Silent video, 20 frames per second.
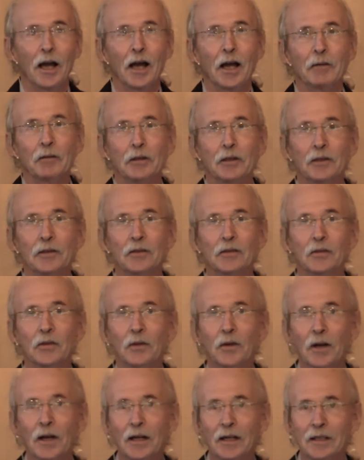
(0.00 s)
I'm going to
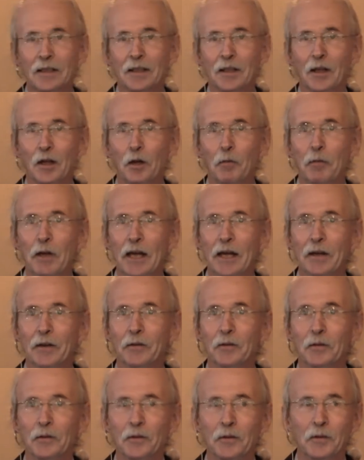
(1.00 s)
talk
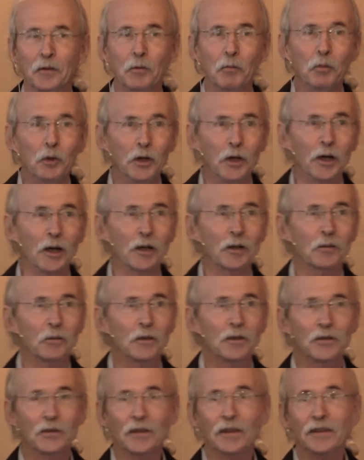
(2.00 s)
about the book,
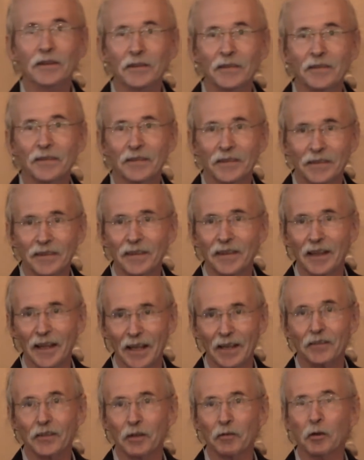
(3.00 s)
which is,
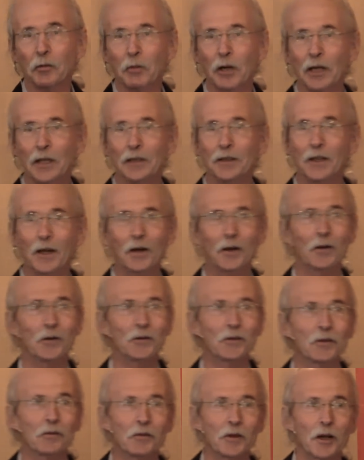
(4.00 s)
as everybody
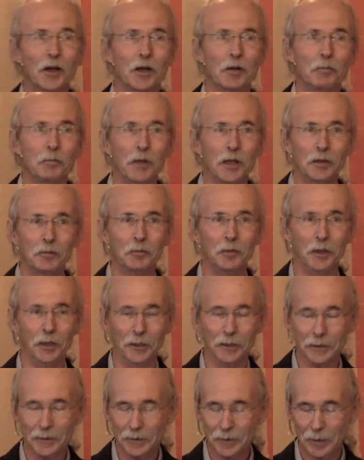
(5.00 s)
knows, a very big
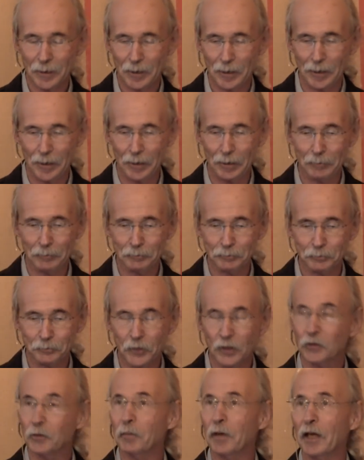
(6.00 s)
book. Um,
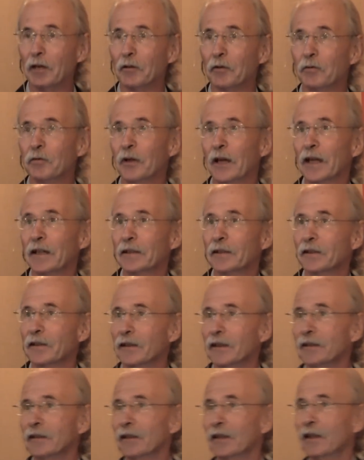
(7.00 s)
as a matter of fact,
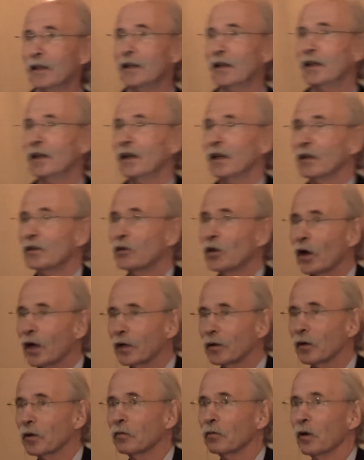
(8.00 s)
the
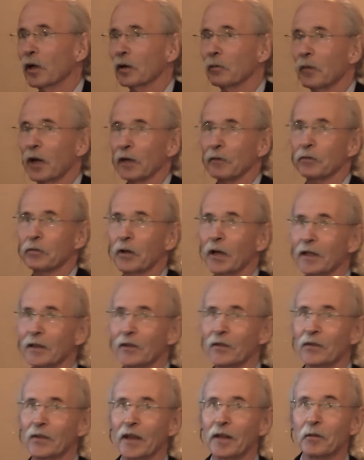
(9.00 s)
daughter of one of my
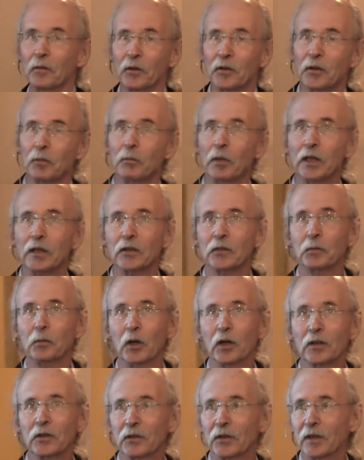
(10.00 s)
friends said it was the biggest
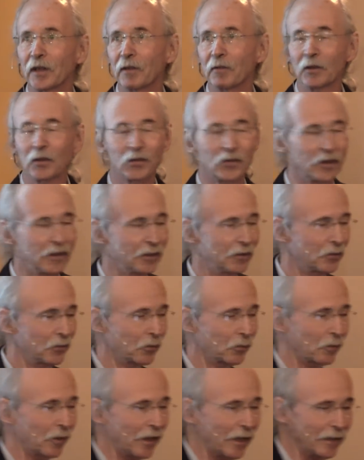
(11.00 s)
book she'd ever seen in
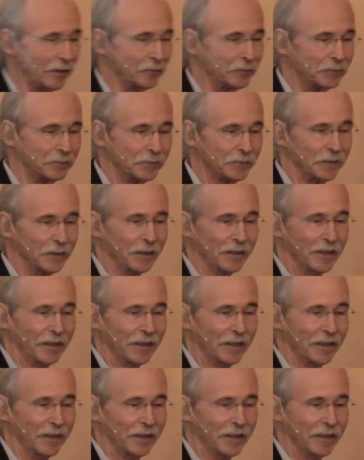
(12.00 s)
her life.